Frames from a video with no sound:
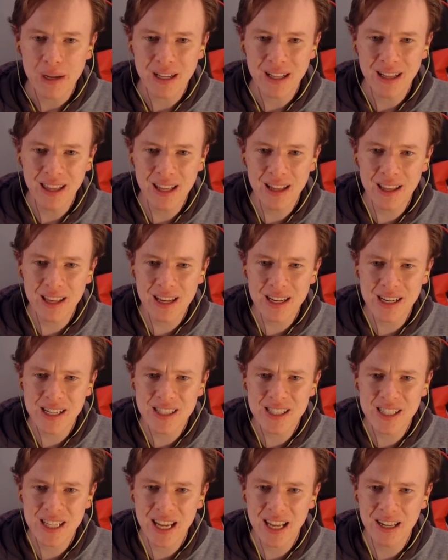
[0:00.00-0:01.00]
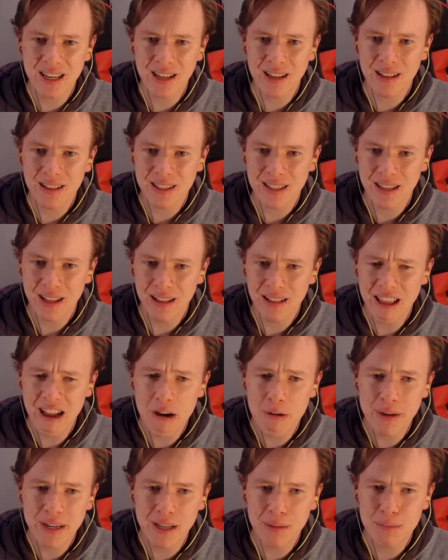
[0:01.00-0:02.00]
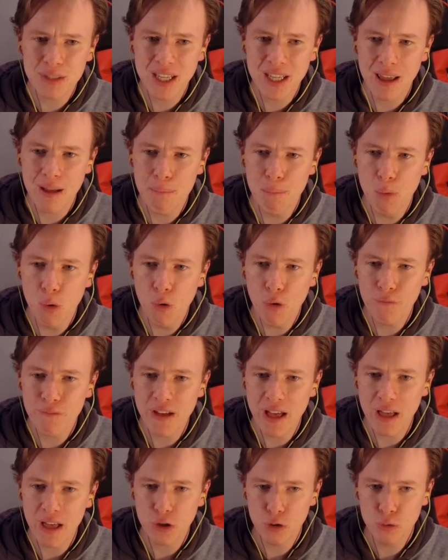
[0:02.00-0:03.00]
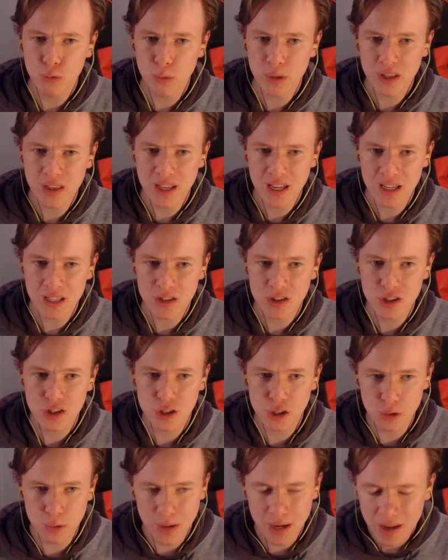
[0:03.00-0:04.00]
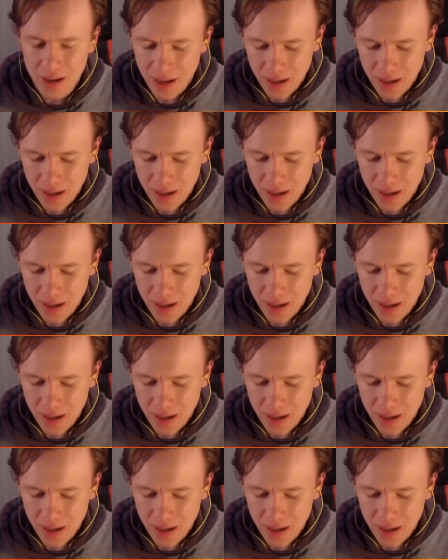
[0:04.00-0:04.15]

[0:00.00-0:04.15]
but clearly it's getting allowing him to get more value with his Sui.